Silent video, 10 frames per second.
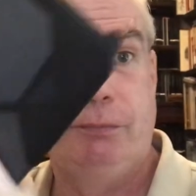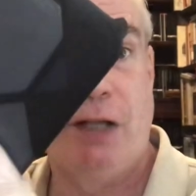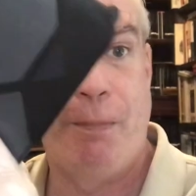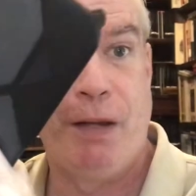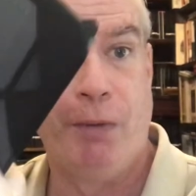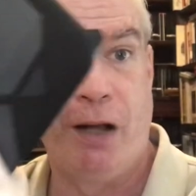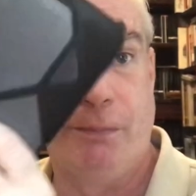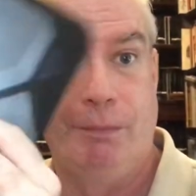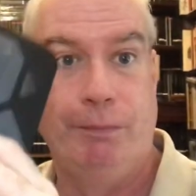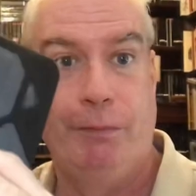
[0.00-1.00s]
top and
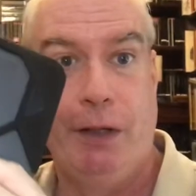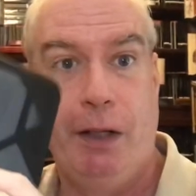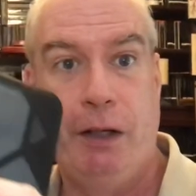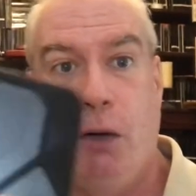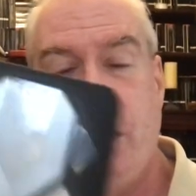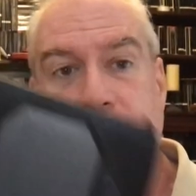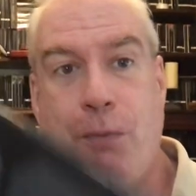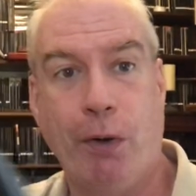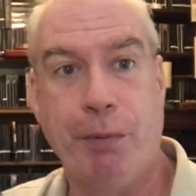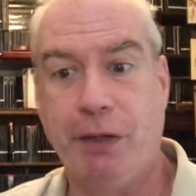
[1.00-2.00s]
bottom. No
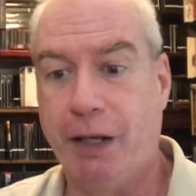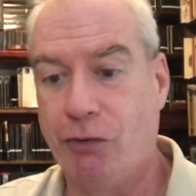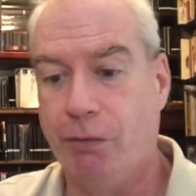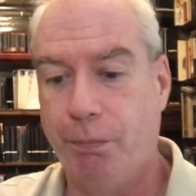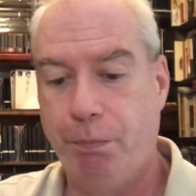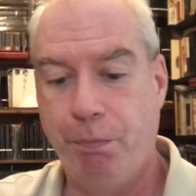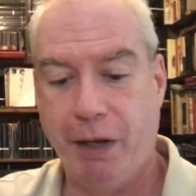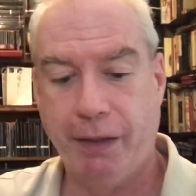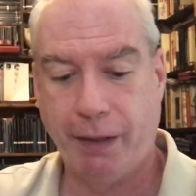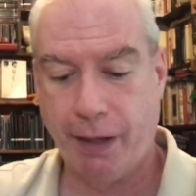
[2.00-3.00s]
keyboard protection,
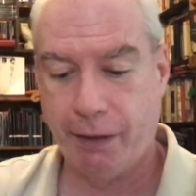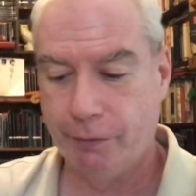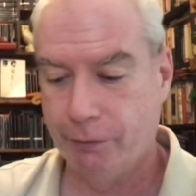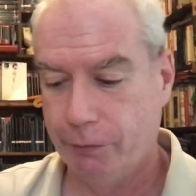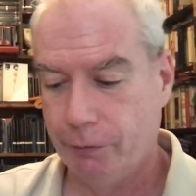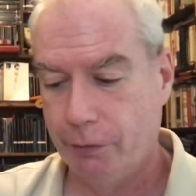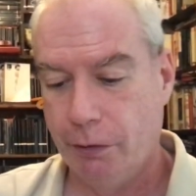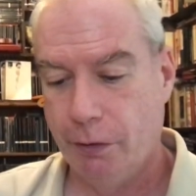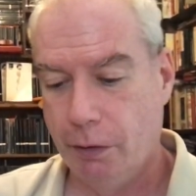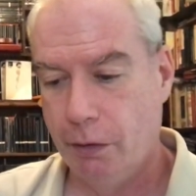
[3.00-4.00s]
but uh,
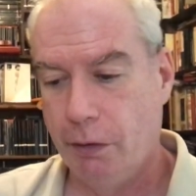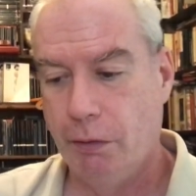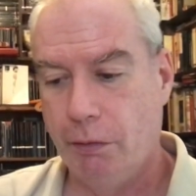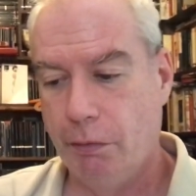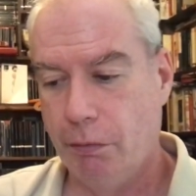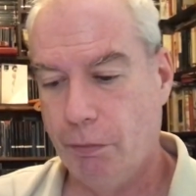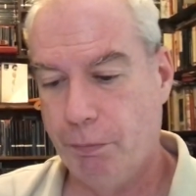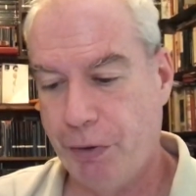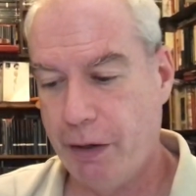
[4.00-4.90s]
but